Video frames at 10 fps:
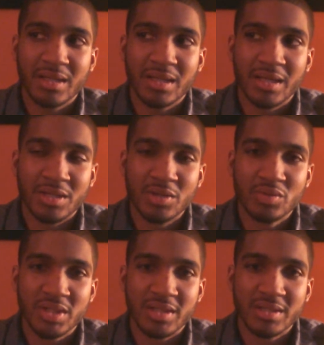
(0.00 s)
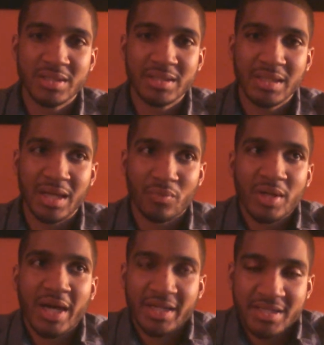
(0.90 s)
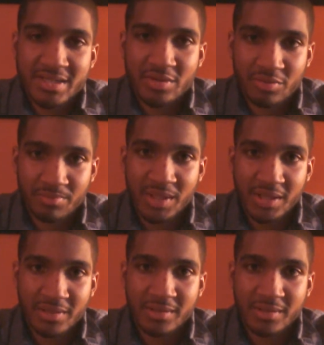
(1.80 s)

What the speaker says: and useless, and we're not considered men.